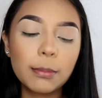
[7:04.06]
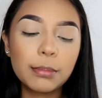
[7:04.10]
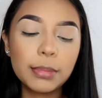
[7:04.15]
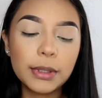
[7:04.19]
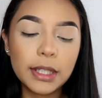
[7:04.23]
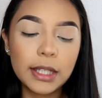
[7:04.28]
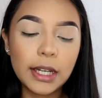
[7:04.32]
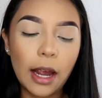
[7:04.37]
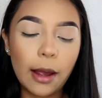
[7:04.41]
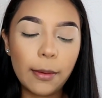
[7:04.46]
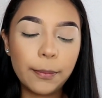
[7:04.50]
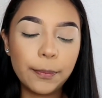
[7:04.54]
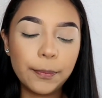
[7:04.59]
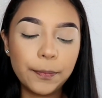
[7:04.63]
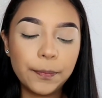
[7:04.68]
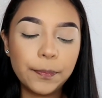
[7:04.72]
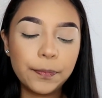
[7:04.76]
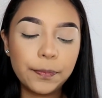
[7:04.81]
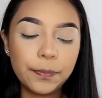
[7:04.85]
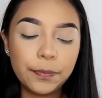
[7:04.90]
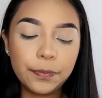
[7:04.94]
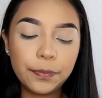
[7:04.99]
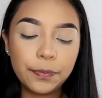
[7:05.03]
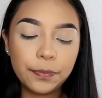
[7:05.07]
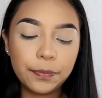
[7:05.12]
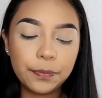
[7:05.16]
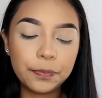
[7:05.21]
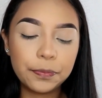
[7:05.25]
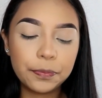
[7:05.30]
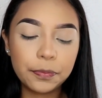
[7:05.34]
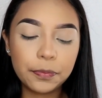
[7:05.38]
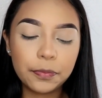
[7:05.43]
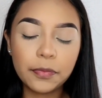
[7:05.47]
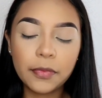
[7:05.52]
But yeah,
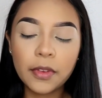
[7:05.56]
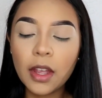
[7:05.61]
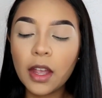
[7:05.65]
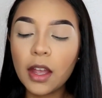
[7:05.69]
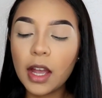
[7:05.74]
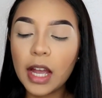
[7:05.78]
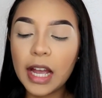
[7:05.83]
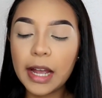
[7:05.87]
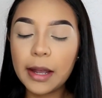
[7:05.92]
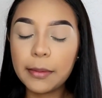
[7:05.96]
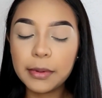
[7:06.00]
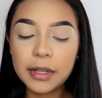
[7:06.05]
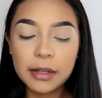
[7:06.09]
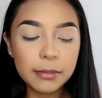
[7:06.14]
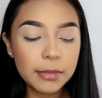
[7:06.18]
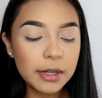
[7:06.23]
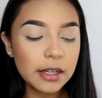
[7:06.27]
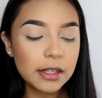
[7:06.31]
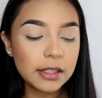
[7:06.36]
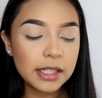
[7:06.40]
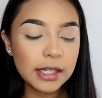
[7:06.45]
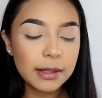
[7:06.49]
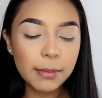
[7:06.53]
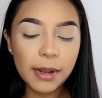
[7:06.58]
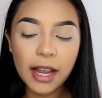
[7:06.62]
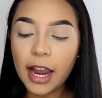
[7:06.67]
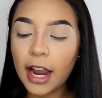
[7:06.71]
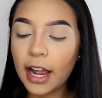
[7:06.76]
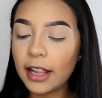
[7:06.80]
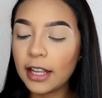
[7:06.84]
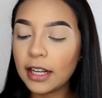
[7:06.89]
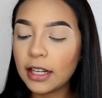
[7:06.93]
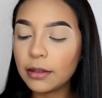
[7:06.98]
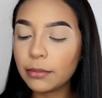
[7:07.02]
I'm going to be using my
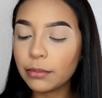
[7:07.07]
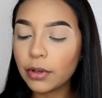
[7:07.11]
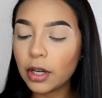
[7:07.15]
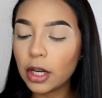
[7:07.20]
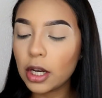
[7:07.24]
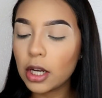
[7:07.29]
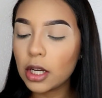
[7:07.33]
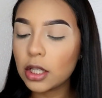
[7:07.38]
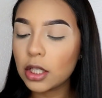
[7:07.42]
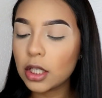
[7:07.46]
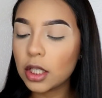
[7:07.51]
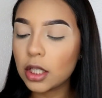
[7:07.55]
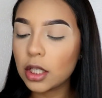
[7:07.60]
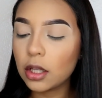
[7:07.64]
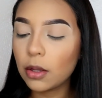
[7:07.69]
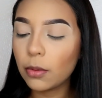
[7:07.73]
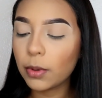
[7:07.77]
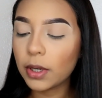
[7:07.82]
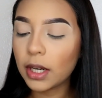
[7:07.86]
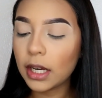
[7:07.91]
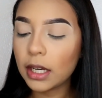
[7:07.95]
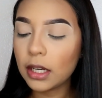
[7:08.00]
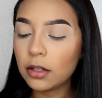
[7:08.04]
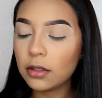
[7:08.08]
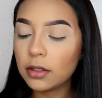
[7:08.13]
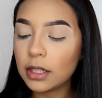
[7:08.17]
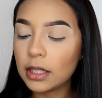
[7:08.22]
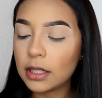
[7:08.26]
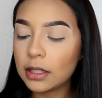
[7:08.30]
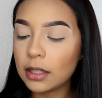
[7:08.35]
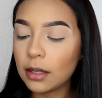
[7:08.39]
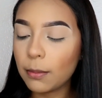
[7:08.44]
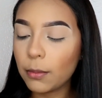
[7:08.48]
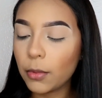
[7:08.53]
highlighting brush. The one I
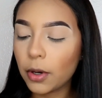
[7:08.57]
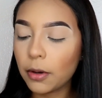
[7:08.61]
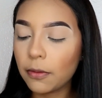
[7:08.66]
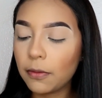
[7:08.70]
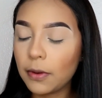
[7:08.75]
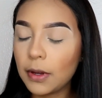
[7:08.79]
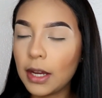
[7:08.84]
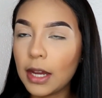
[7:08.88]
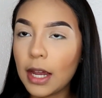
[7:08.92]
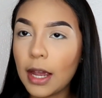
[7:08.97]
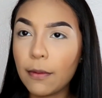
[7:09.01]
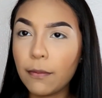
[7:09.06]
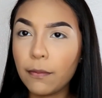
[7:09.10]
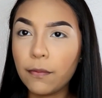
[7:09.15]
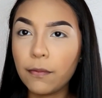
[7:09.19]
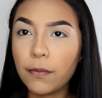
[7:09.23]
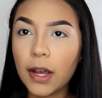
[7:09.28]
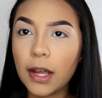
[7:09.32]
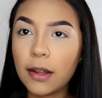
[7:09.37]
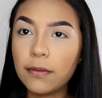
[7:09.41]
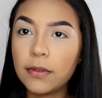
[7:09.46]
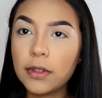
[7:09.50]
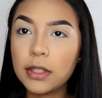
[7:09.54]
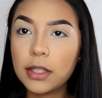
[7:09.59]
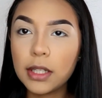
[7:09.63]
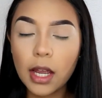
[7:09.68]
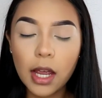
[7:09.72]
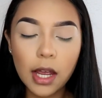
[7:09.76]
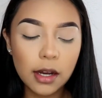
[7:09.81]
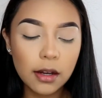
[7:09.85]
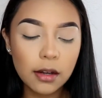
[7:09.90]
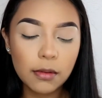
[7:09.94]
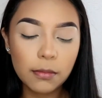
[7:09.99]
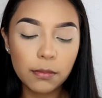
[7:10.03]
use is the Morphe
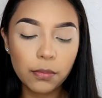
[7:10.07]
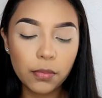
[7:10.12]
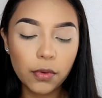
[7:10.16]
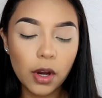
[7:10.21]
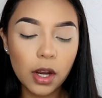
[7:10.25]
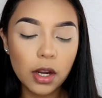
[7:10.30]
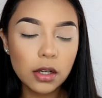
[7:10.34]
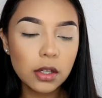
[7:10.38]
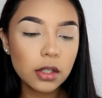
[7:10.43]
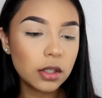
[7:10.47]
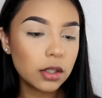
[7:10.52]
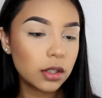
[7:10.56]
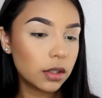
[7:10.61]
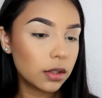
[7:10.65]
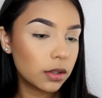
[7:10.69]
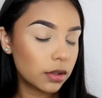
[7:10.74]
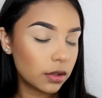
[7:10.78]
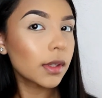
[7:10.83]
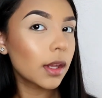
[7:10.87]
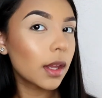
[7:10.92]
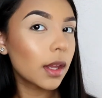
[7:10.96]
M510 brush,